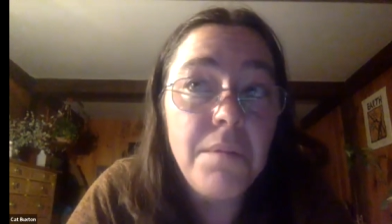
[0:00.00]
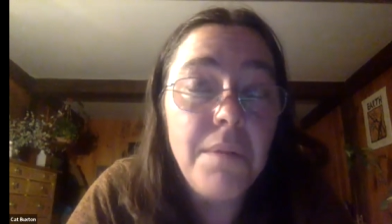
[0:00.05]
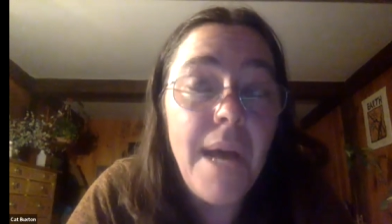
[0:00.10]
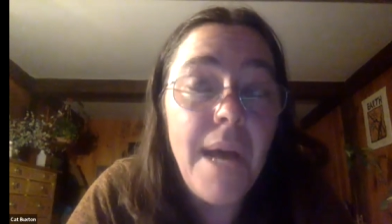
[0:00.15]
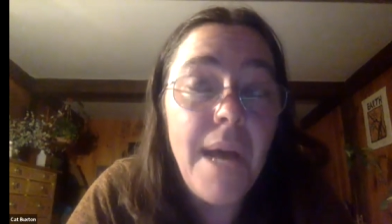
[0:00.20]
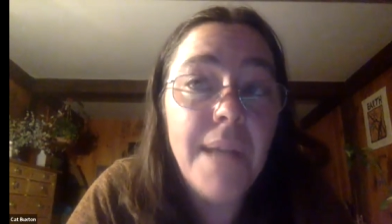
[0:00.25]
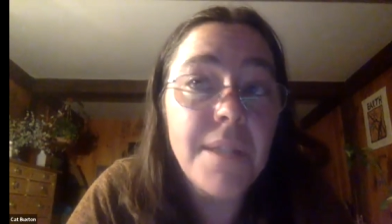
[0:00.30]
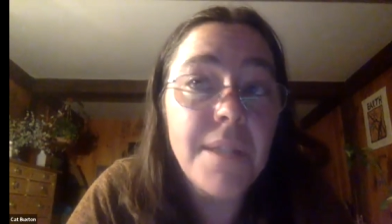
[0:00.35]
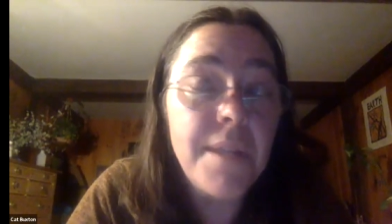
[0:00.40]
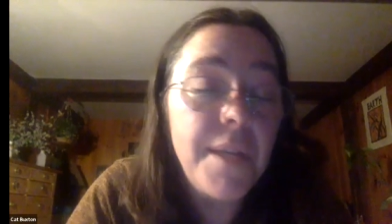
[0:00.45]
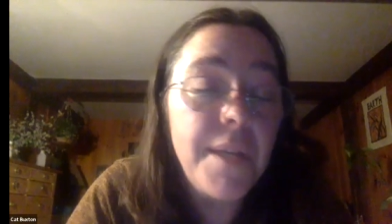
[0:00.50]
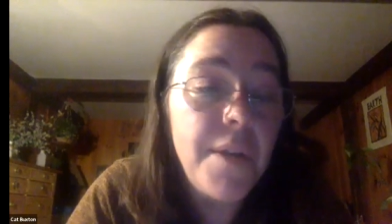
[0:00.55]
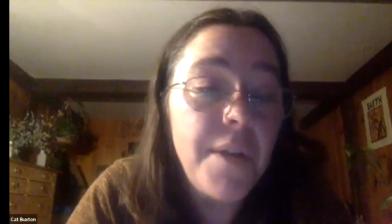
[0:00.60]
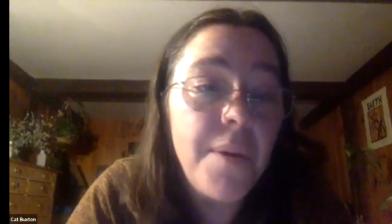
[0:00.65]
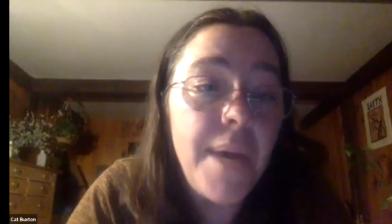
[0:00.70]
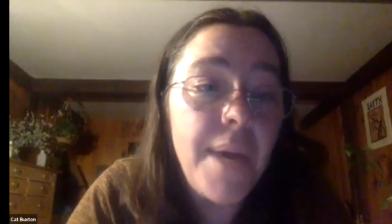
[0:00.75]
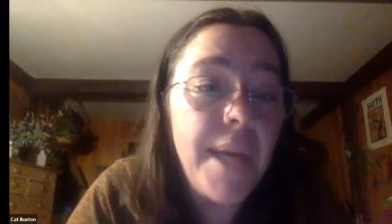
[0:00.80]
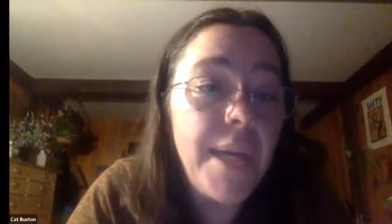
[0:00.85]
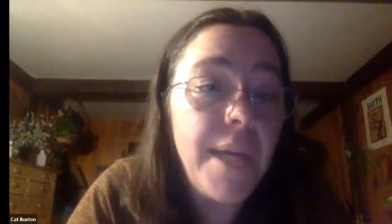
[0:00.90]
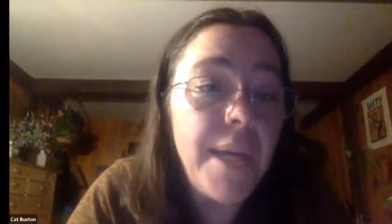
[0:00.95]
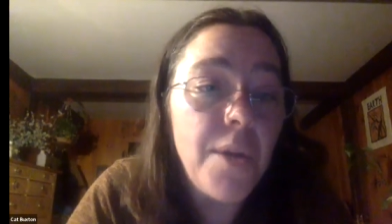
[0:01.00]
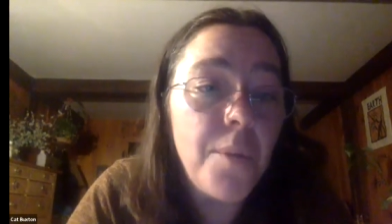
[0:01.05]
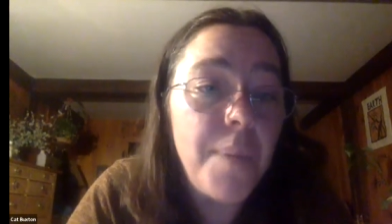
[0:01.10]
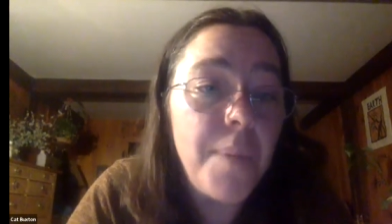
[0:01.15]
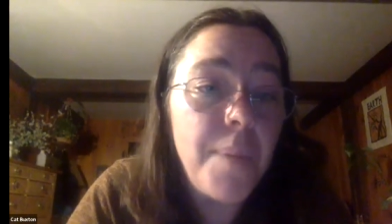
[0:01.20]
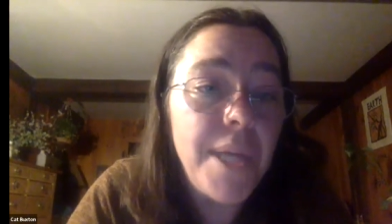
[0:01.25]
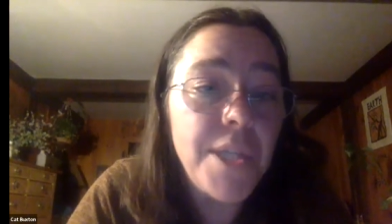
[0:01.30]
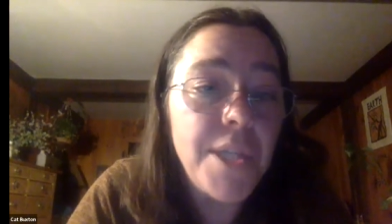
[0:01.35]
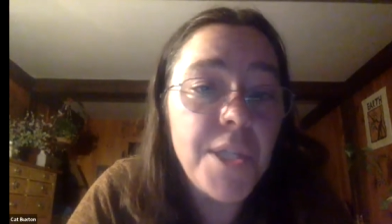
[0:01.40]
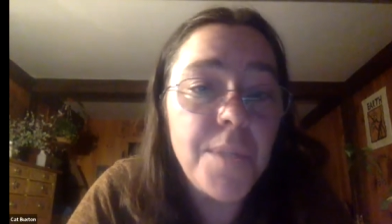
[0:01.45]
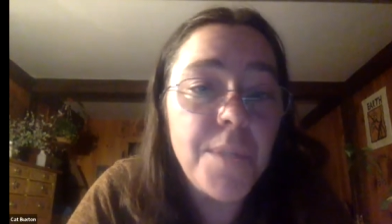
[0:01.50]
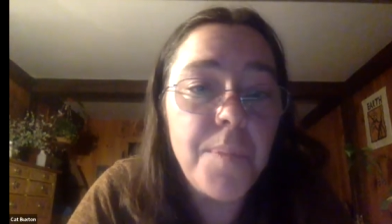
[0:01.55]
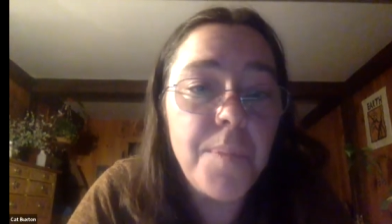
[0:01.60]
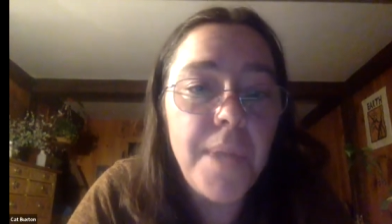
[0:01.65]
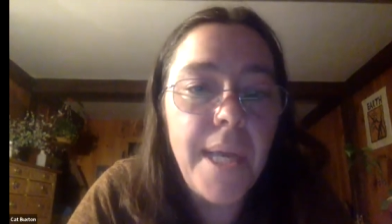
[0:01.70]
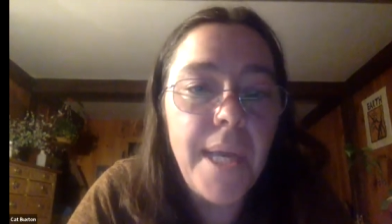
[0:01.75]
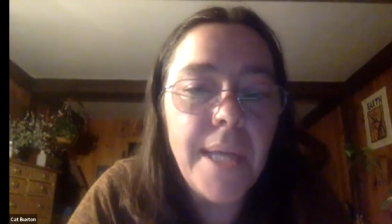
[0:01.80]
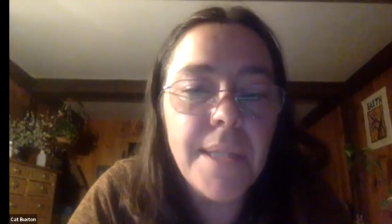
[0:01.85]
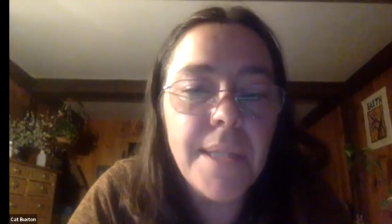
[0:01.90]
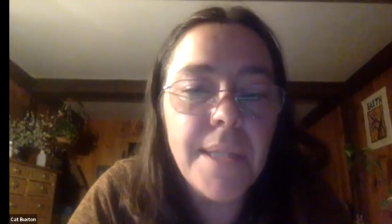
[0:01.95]
Lots, any herbaceous
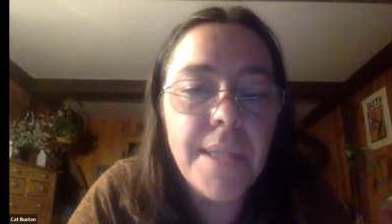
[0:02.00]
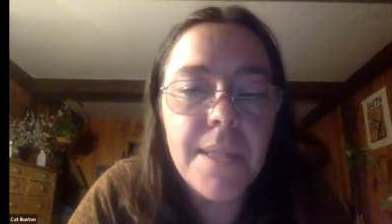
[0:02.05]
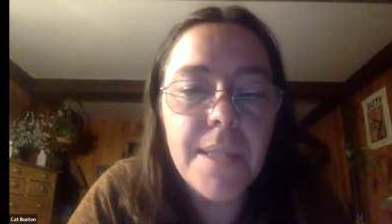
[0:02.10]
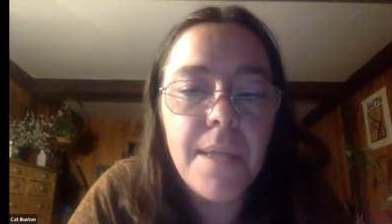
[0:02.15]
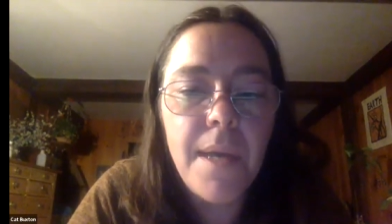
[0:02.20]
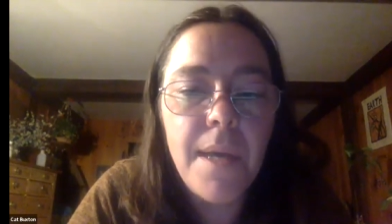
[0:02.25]
plants.